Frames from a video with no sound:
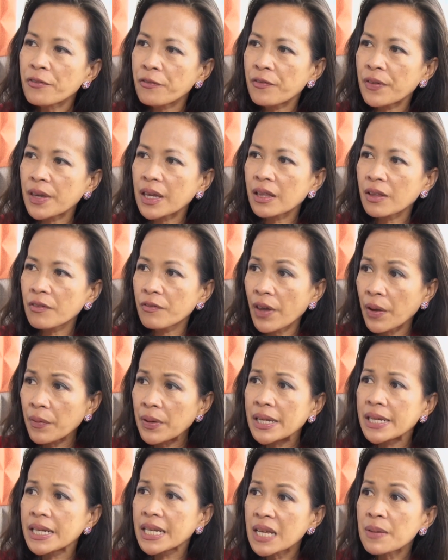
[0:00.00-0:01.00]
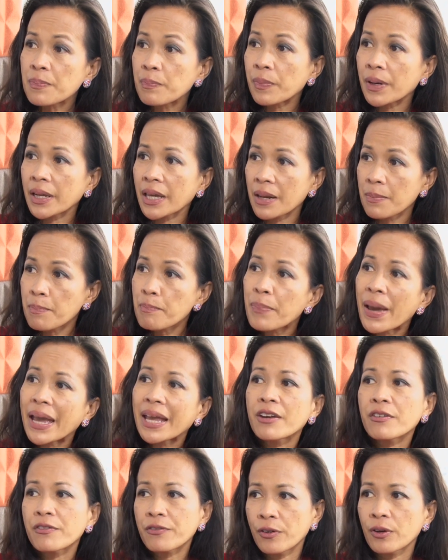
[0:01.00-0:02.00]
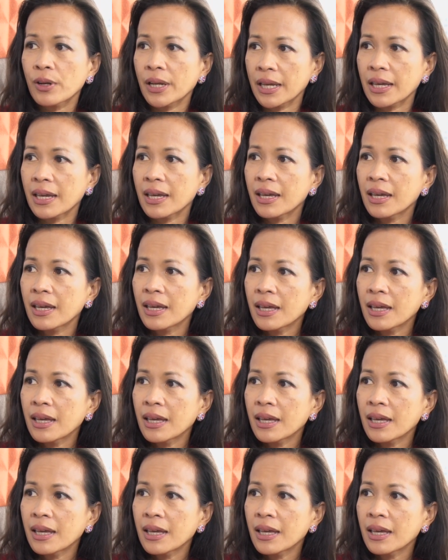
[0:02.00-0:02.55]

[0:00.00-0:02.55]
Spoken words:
feel very deeply and painfully